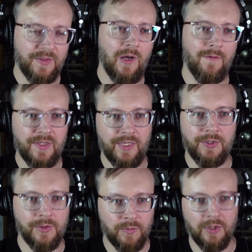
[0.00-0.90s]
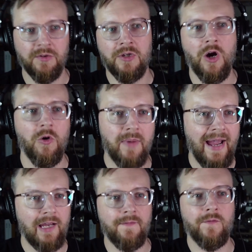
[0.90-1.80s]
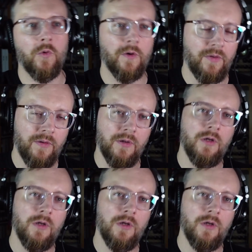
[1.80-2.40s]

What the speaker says: conversations where you go back and forth